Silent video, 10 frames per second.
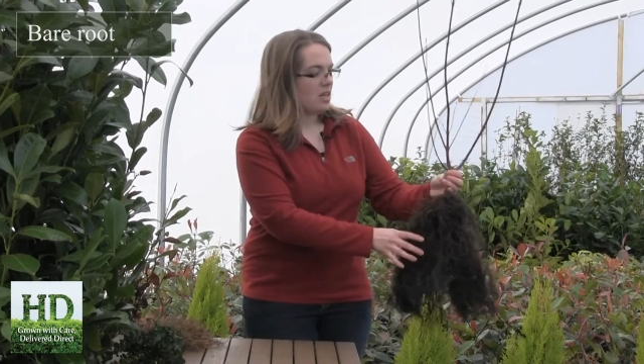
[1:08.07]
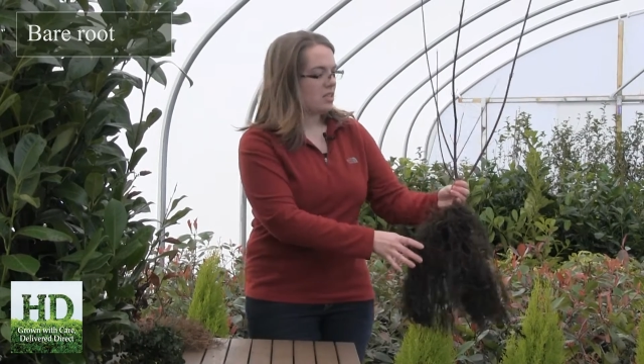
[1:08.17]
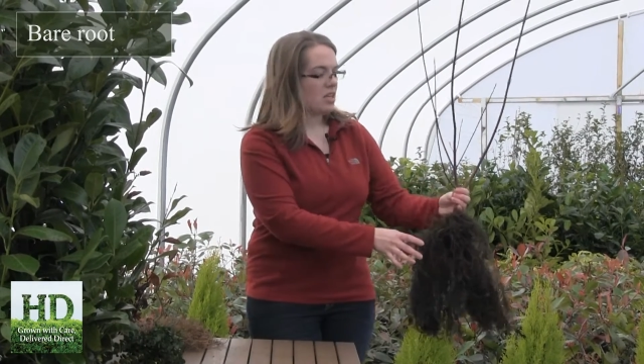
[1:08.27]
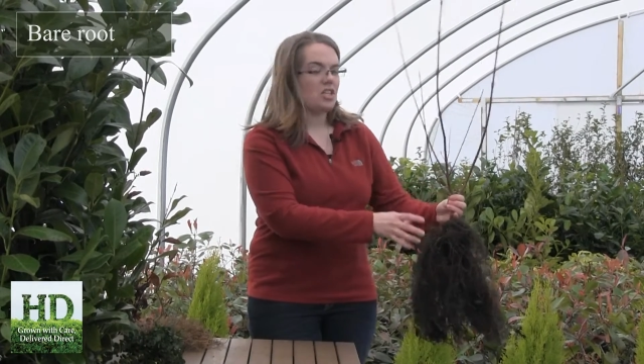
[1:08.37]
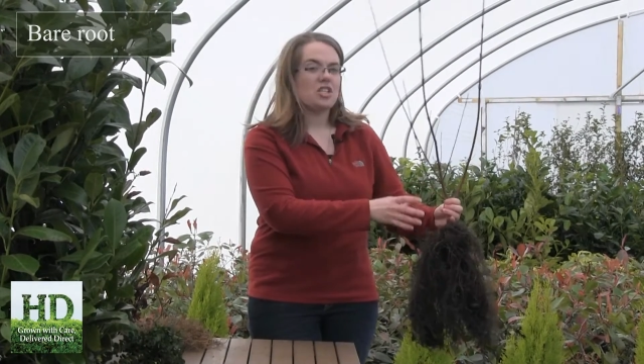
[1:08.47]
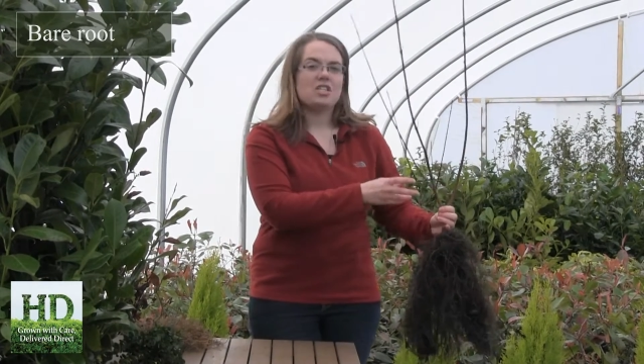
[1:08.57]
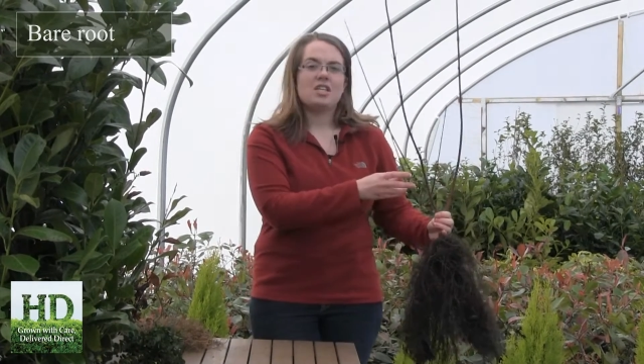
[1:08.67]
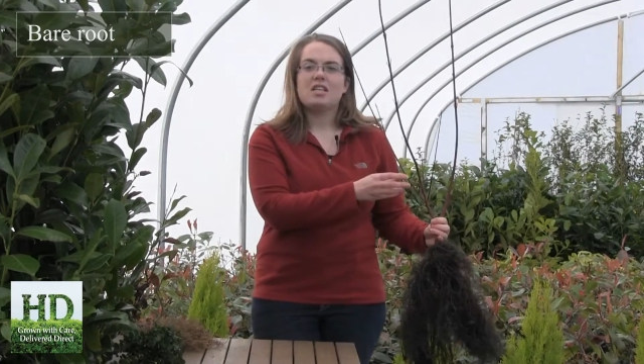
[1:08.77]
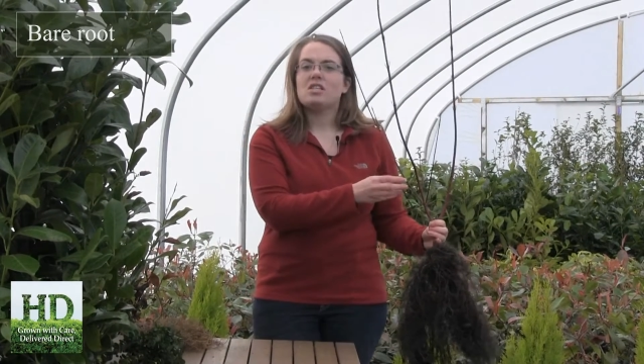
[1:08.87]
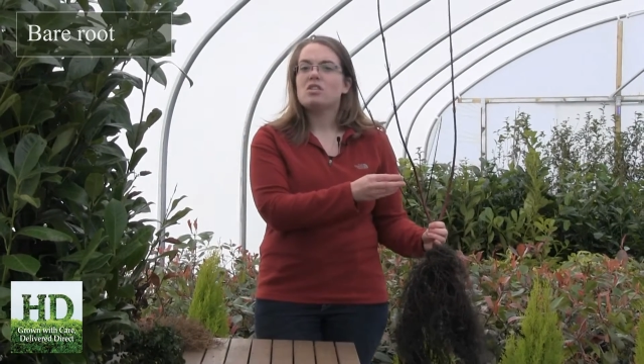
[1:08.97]
such as
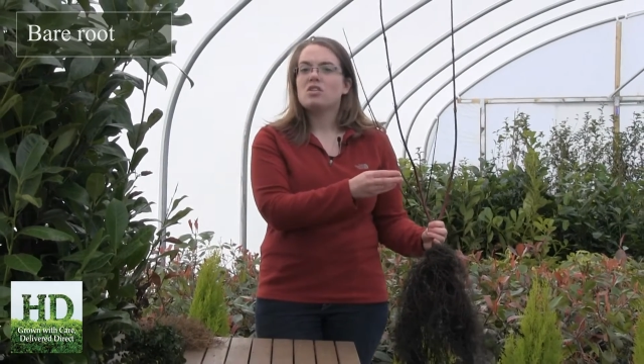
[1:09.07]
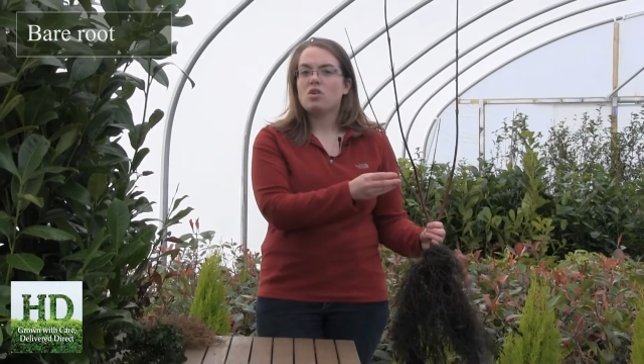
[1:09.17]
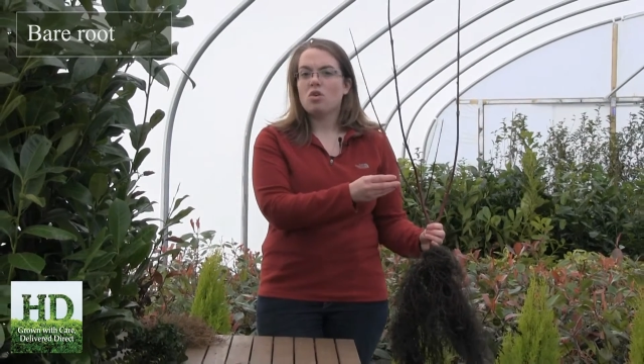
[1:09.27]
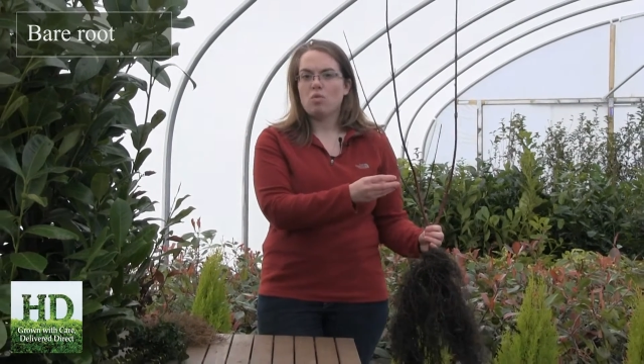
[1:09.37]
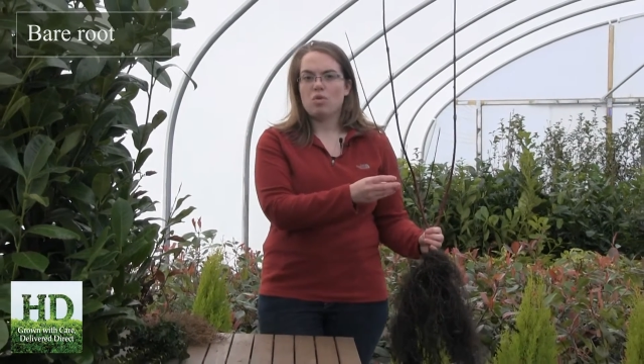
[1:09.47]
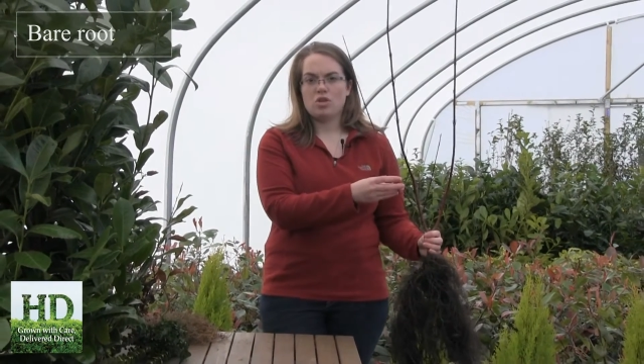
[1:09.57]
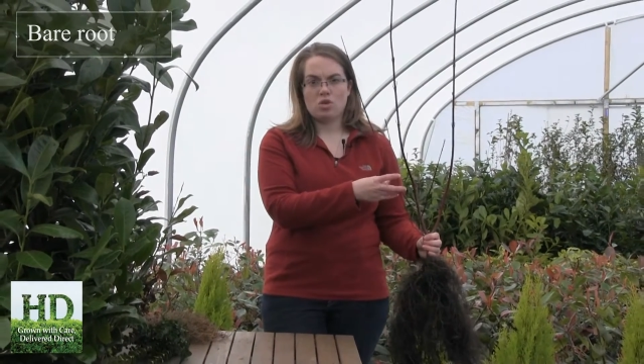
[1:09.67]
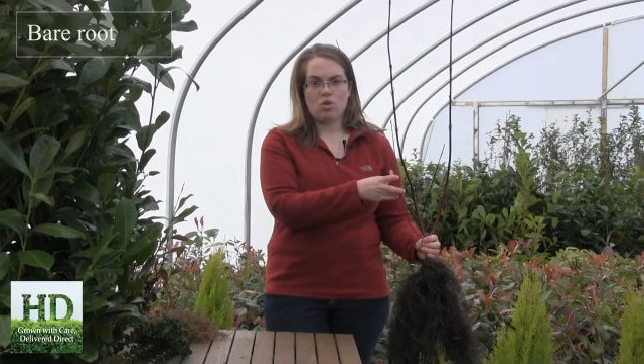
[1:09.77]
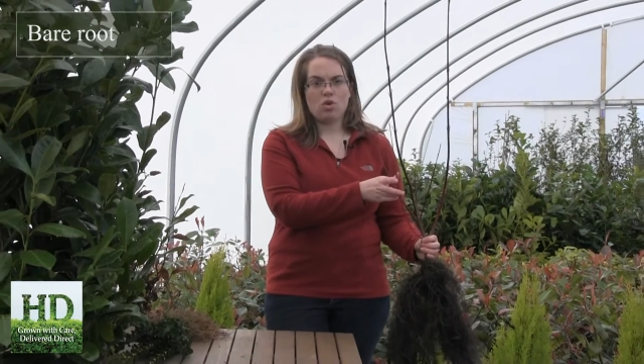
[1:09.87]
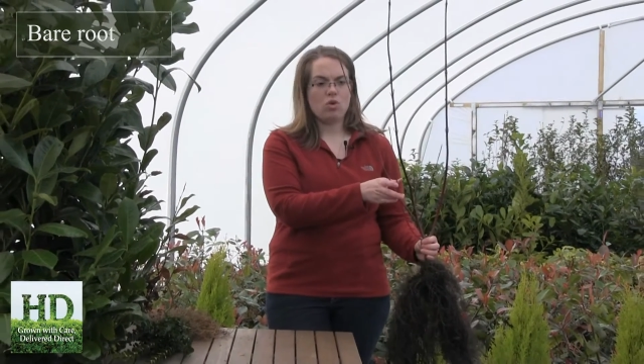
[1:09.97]
this dogwood
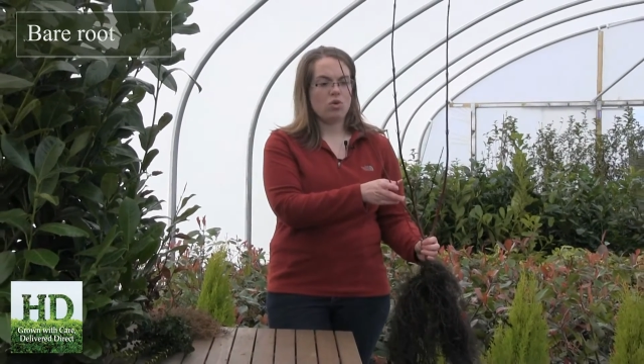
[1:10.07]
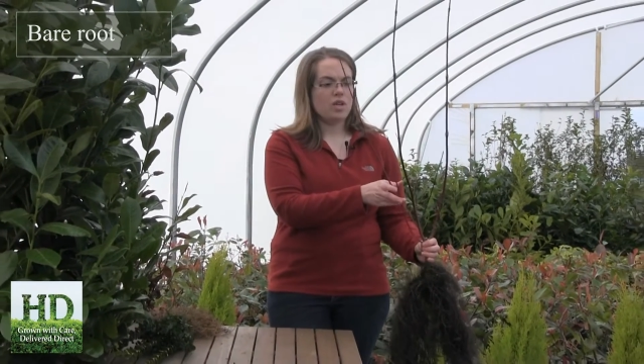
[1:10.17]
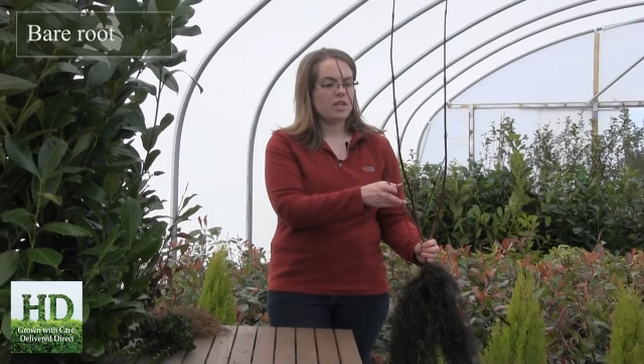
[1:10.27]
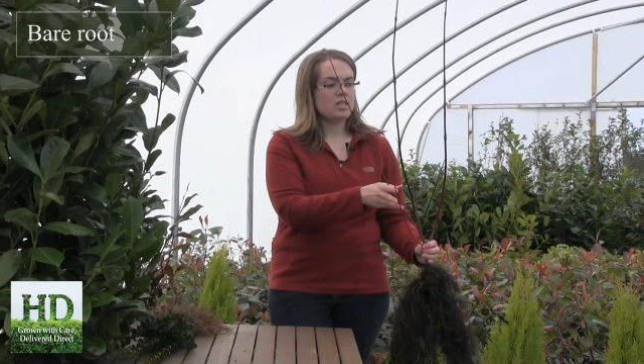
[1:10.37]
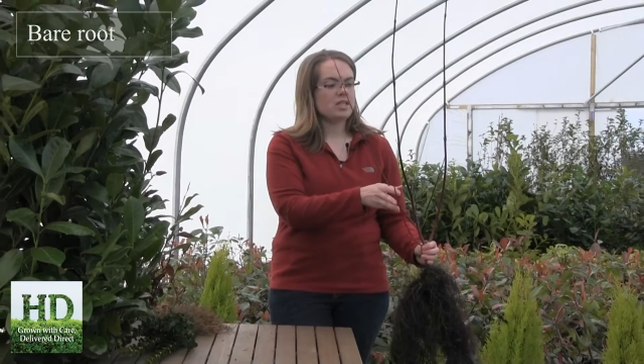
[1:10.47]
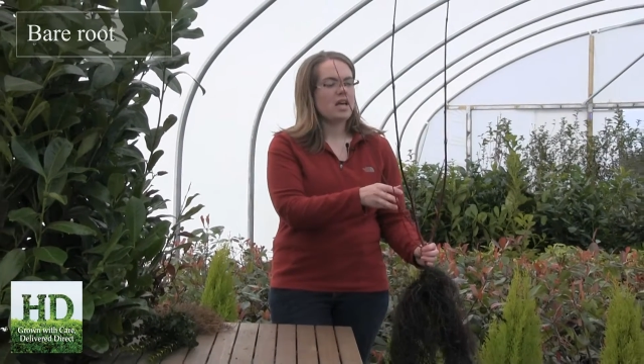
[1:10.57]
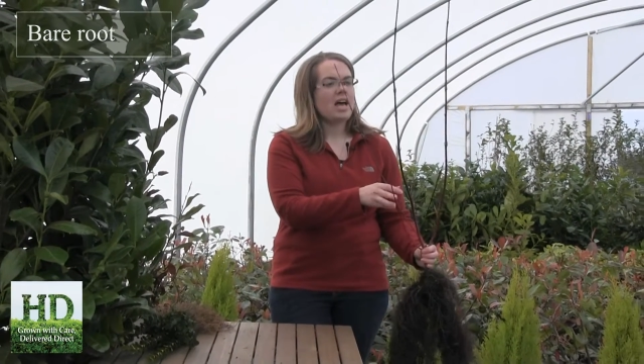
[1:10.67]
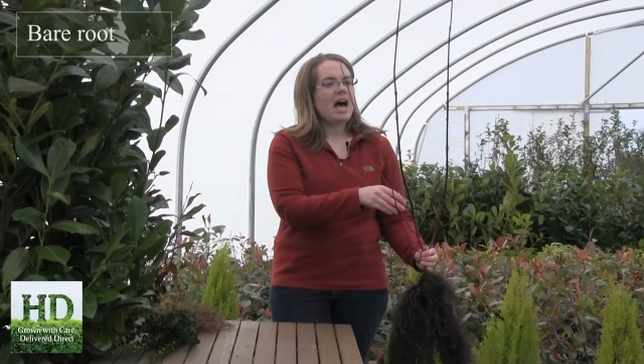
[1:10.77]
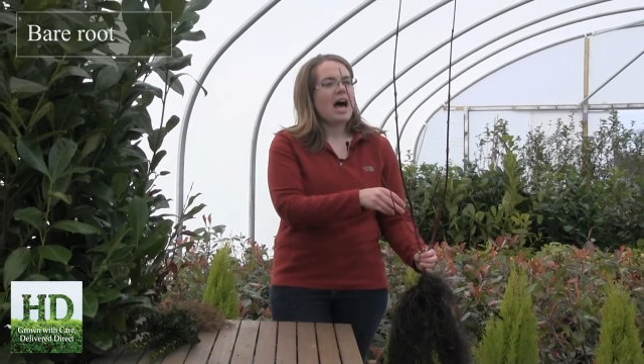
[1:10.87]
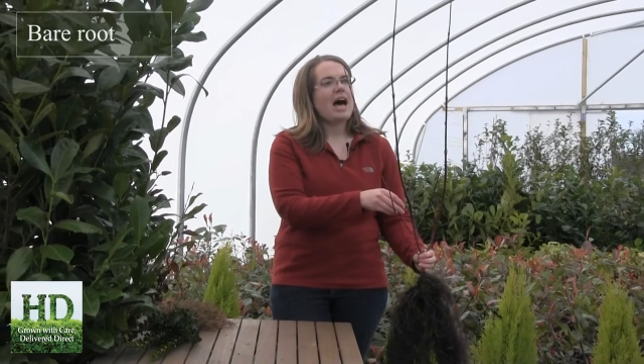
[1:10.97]
or cornus,
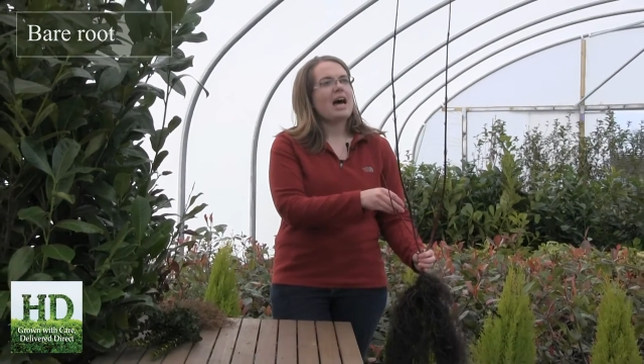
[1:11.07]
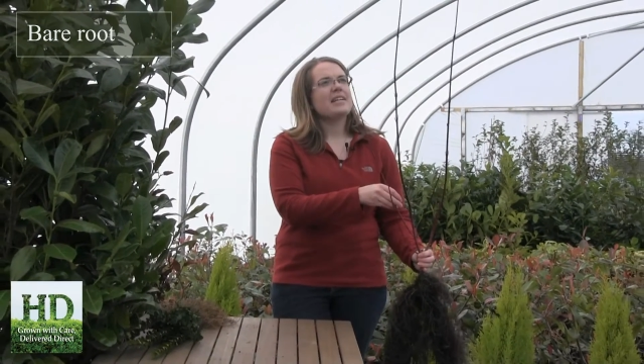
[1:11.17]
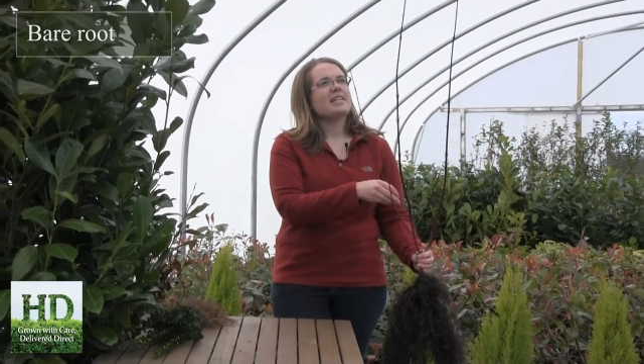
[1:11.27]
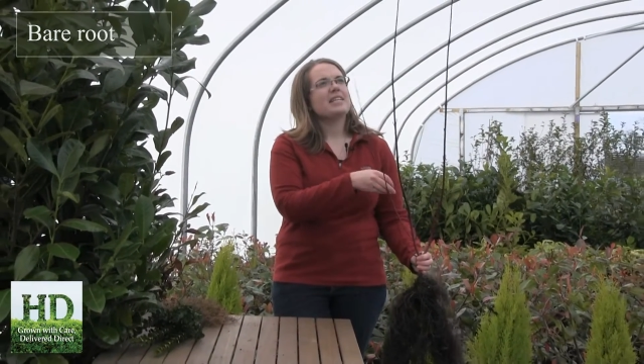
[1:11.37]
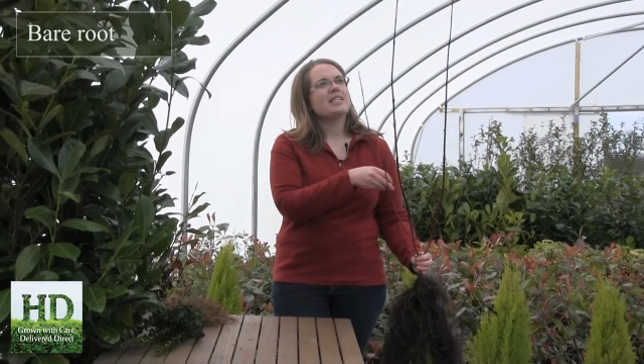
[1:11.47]
and